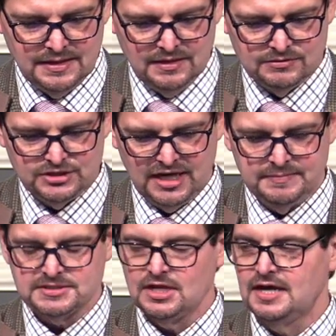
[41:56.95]
You know,
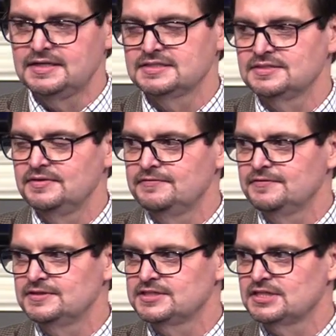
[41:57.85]
James' law doesn't
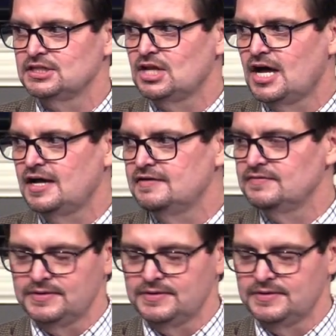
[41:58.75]
refer to the law of,